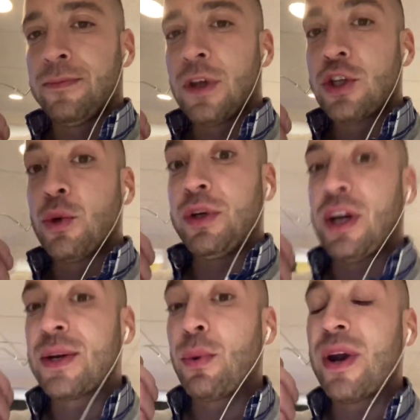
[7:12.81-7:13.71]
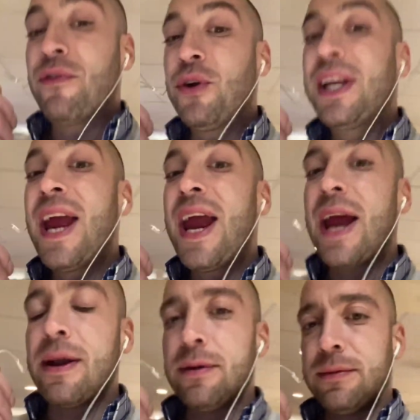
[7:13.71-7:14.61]
So it does whatever it
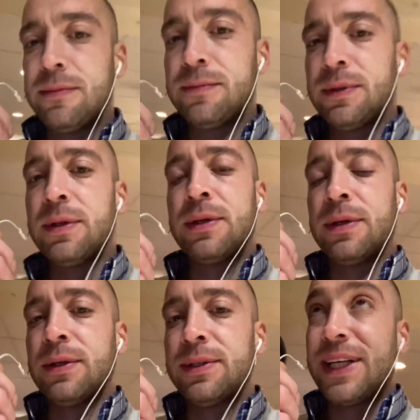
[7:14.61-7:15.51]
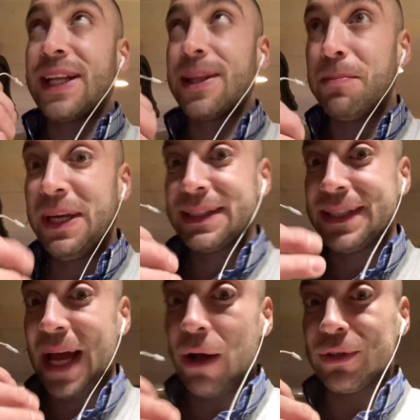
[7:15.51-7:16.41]
can to get the beans
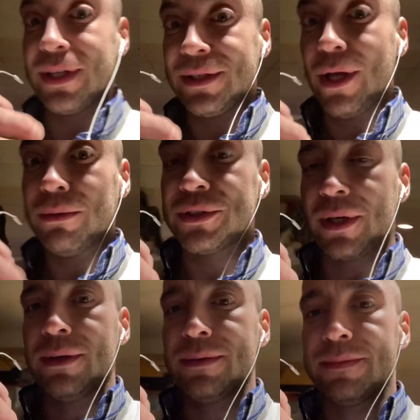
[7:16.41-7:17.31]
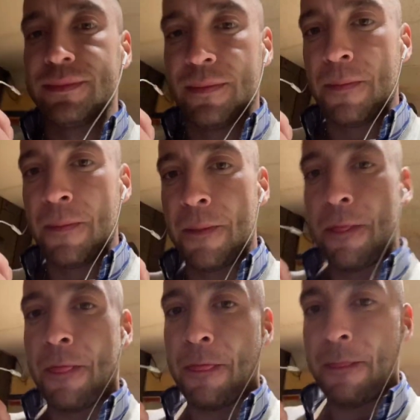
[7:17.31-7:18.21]
down to the dumpster.
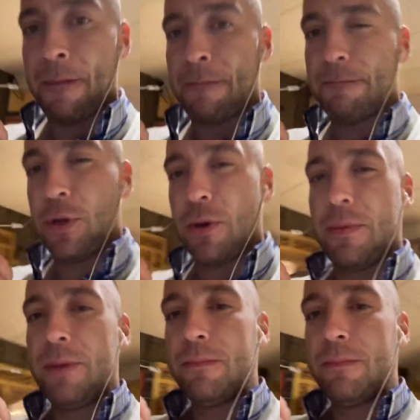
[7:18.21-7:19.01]
You know what I mean?